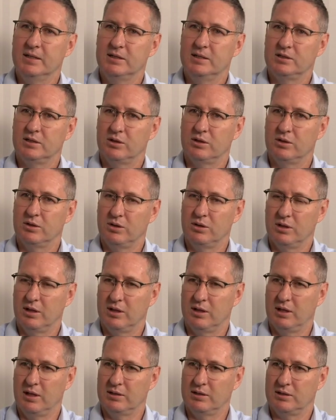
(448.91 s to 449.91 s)
So uh,
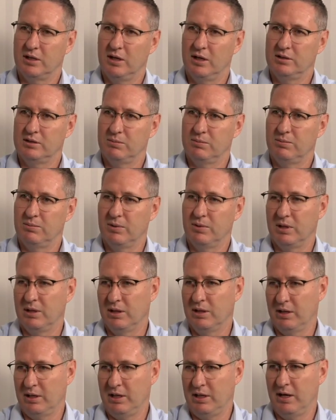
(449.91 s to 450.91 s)
there's going to
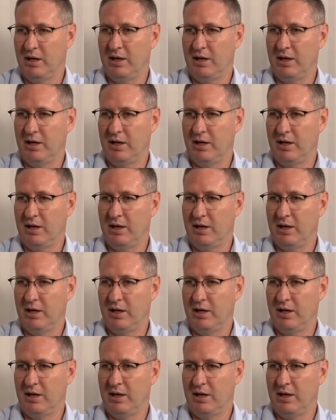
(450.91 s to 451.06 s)
the